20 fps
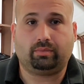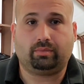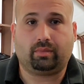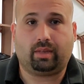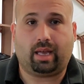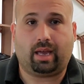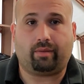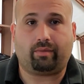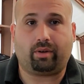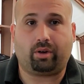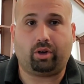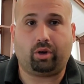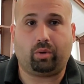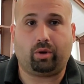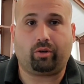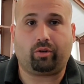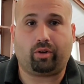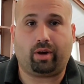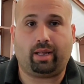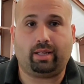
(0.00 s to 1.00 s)
have a newer
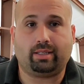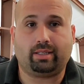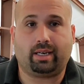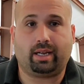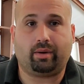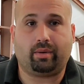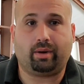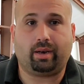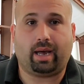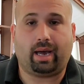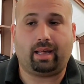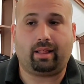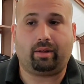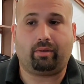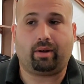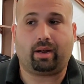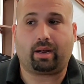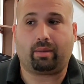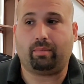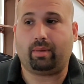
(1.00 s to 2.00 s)
transit, I would highly
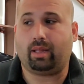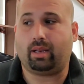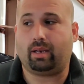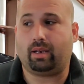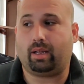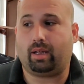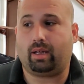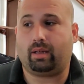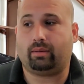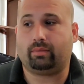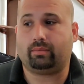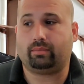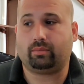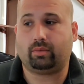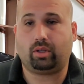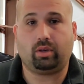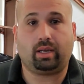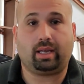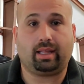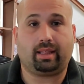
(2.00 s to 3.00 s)
recommend
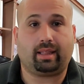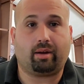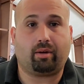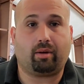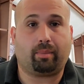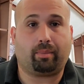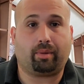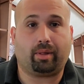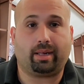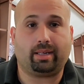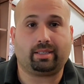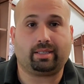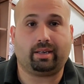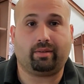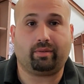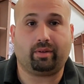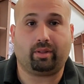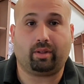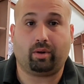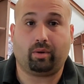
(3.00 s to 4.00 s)
you get replaced,
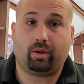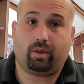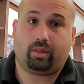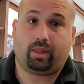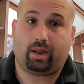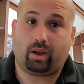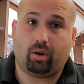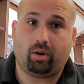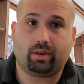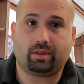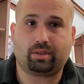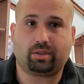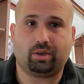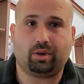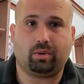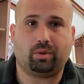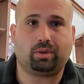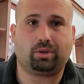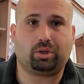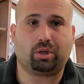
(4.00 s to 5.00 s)
even though you think, oh, it's
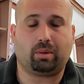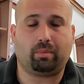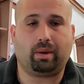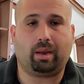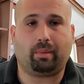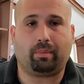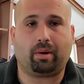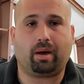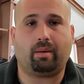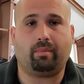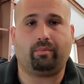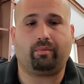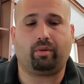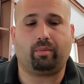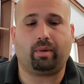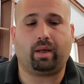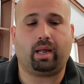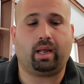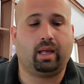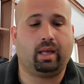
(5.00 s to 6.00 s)
new, it shouldn't be a problem for
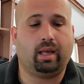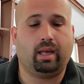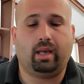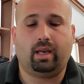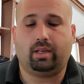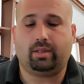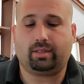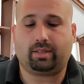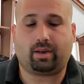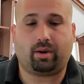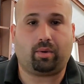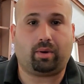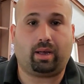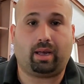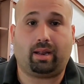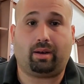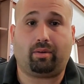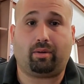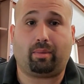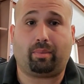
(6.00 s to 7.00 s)
me. Just go
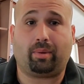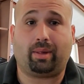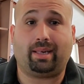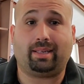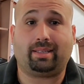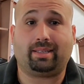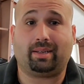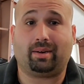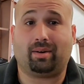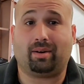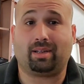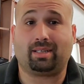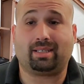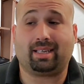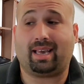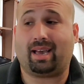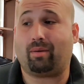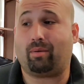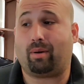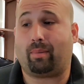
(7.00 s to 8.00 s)
ahead and replace it. Honestly,
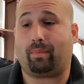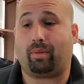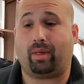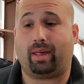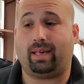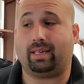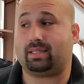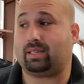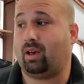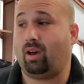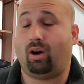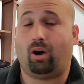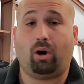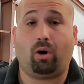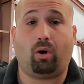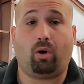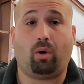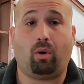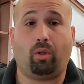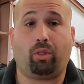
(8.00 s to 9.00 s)
I would replace
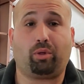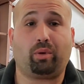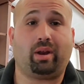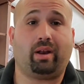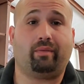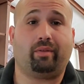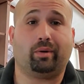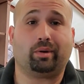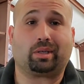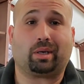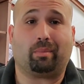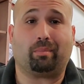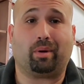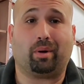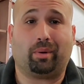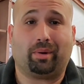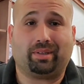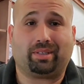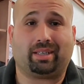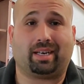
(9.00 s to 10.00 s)
all 3 of those
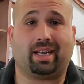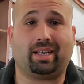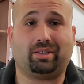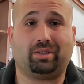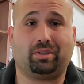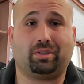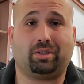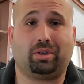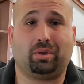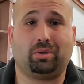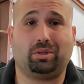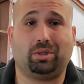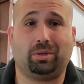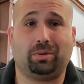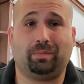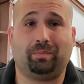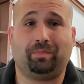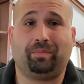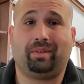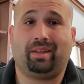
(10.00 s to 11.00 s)
components that I just showed
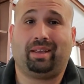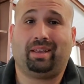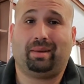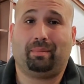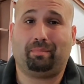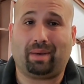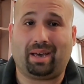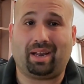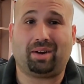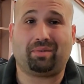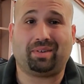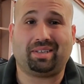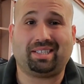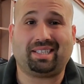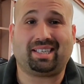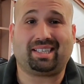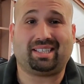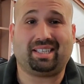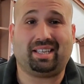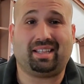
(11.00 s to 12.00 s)
you about every
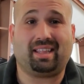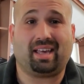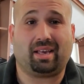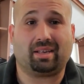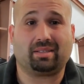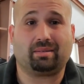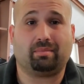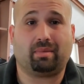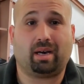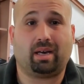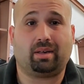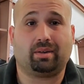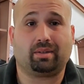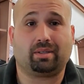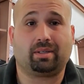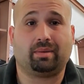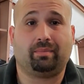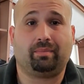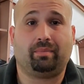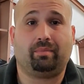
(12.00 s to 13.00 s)
60,000
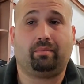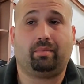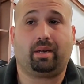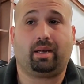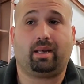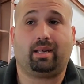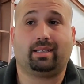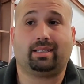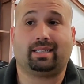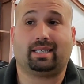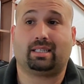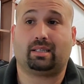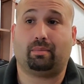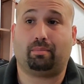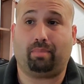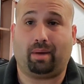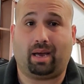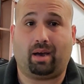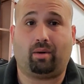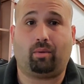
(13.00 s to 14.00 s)
miles, because that's
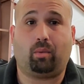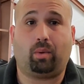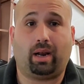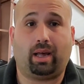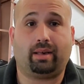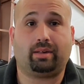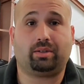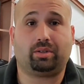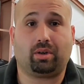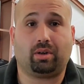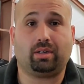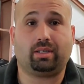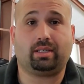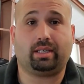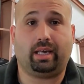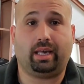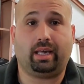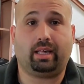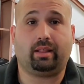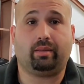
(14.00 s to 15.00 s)
about when I start
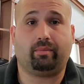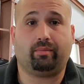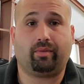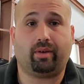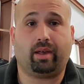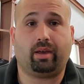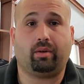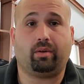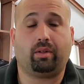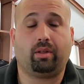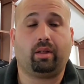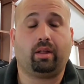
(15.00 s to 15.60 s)
seeing them fail.